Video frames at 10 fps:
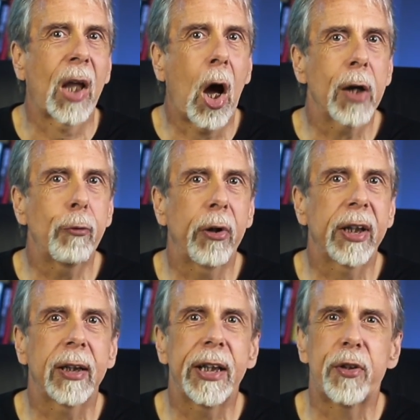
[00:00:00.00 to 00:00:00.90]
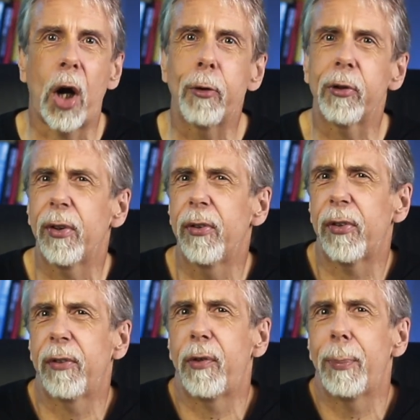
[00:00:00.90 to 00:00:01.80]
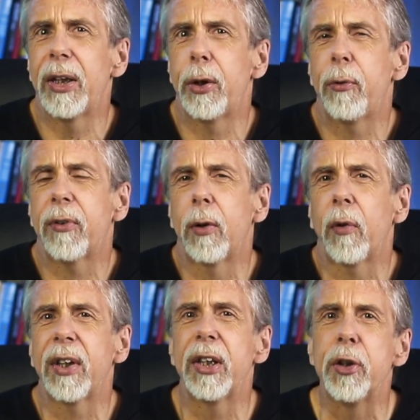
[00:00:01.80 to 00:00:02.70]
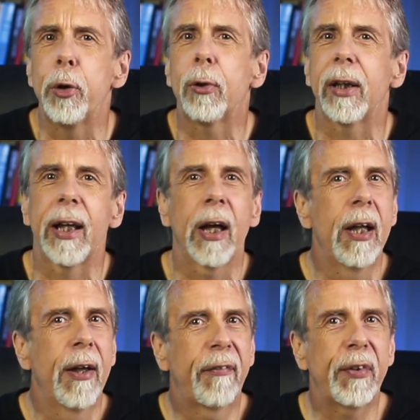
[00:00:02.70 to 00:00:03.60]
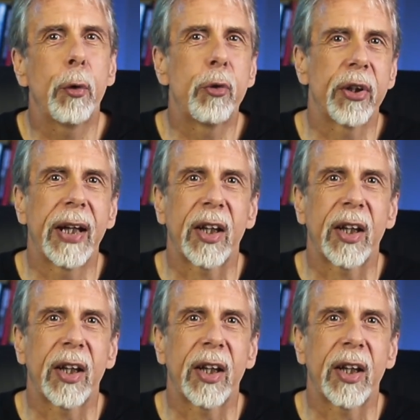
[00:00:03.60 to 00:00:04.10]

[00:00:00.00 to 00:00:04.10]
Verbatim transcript: Ironically, gyrotrons have been used a lot in nuclear fusion